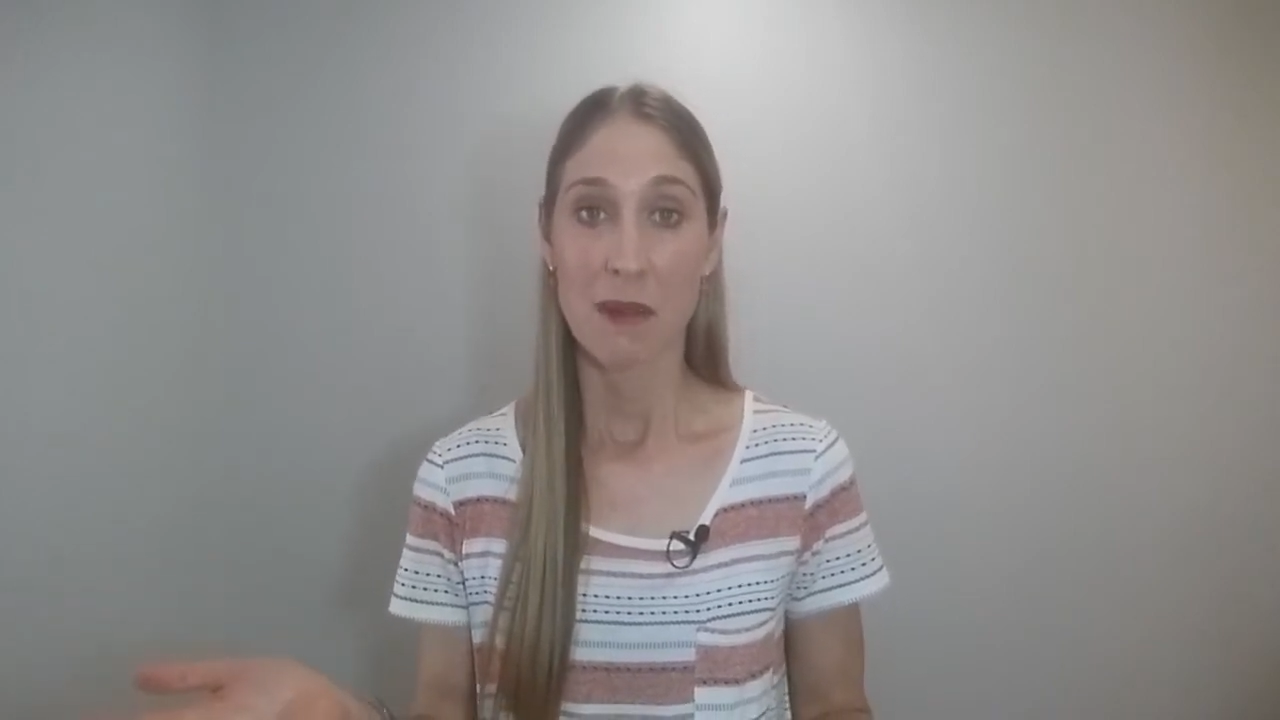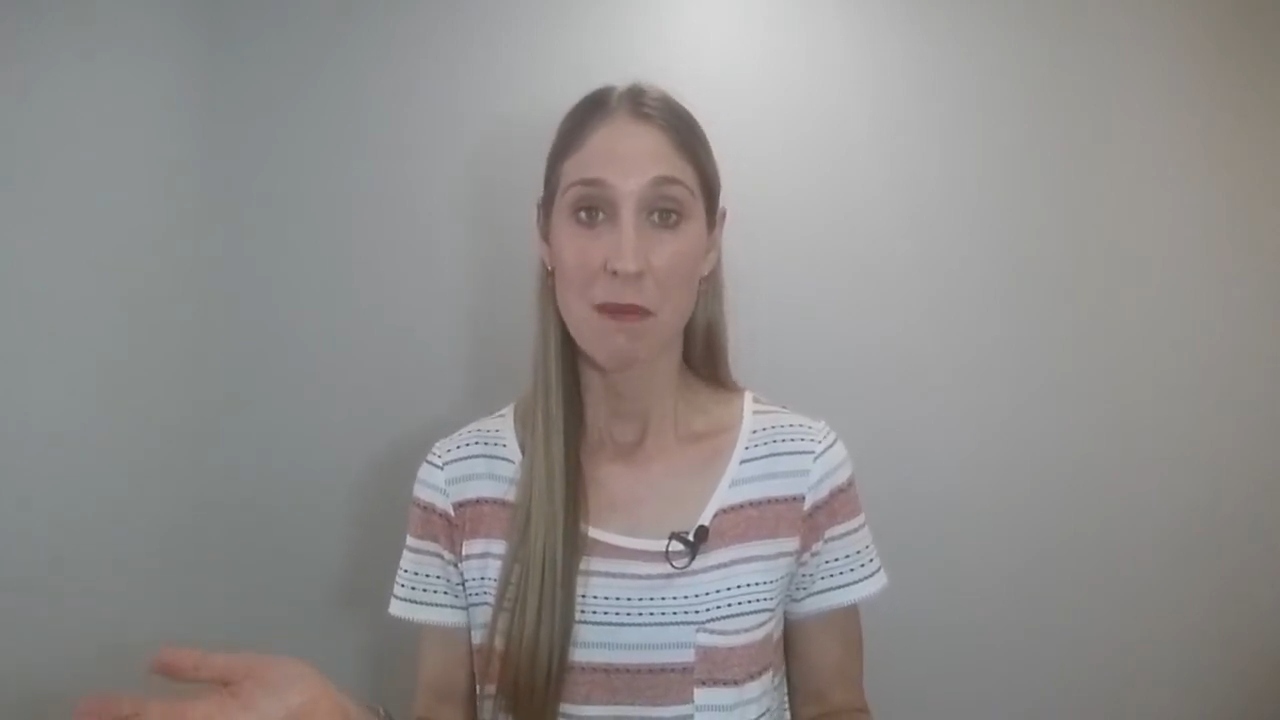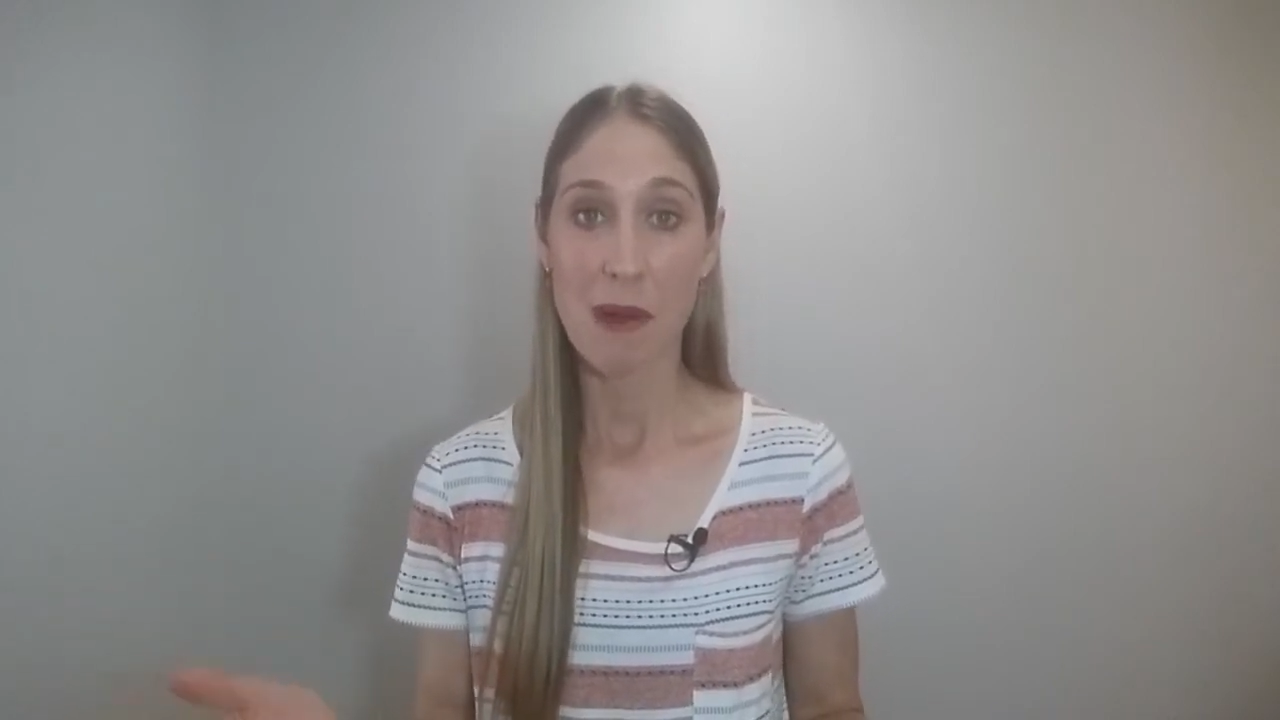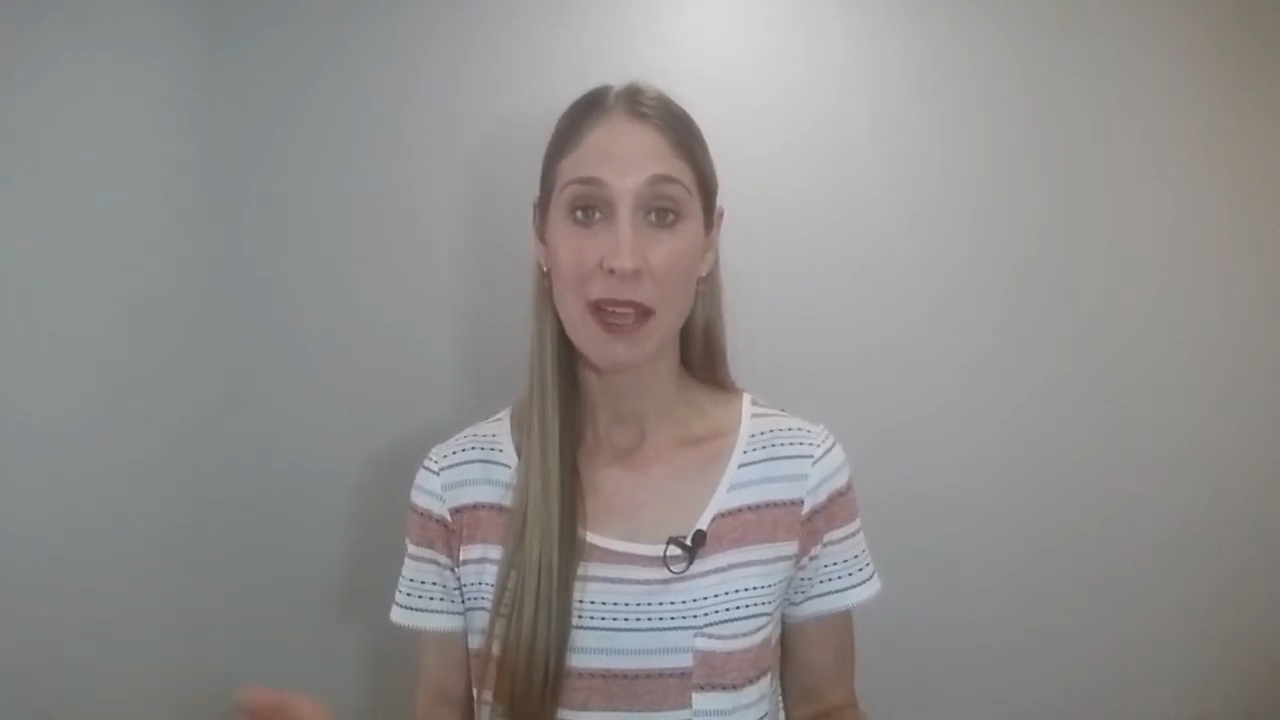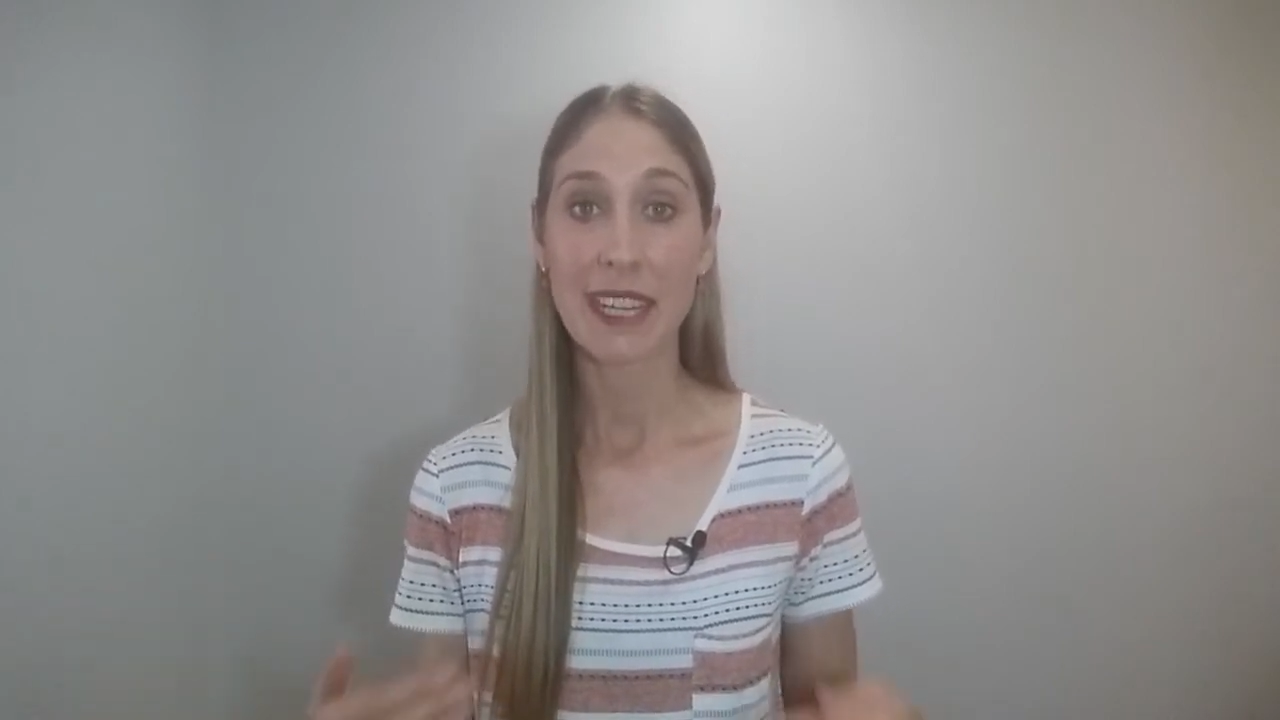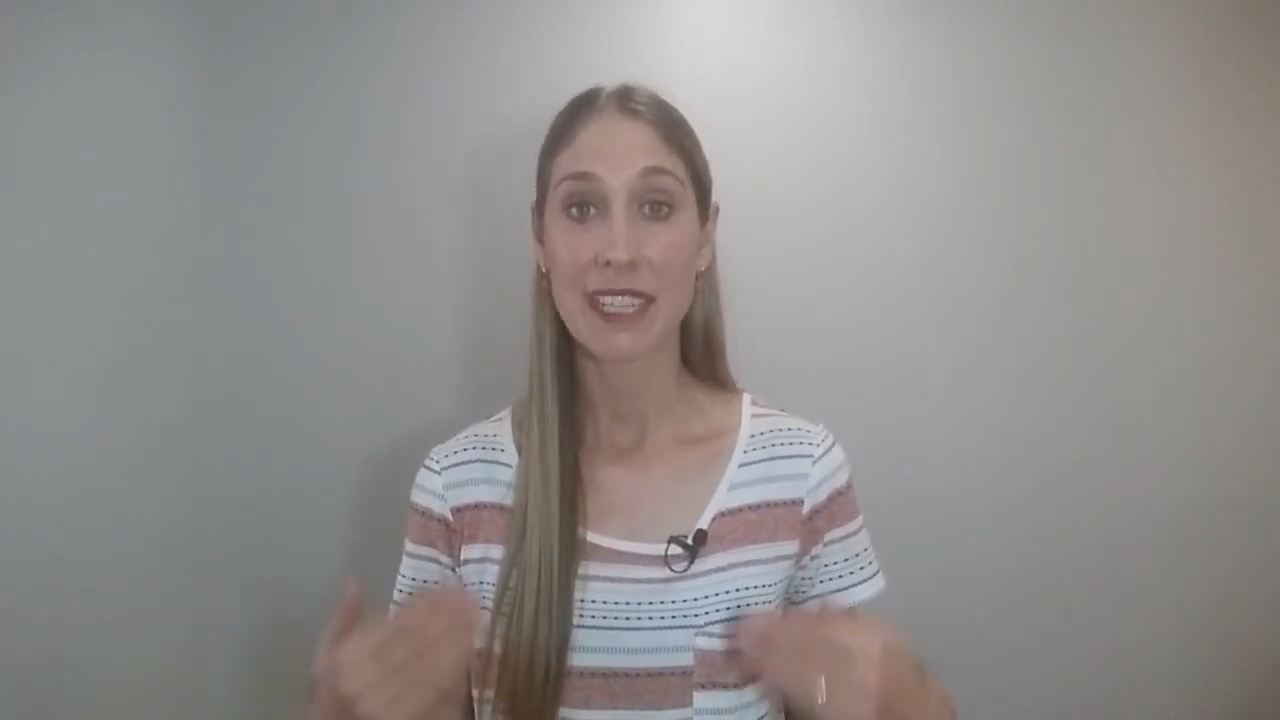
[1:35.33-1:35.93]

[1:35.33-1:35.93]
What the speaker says: my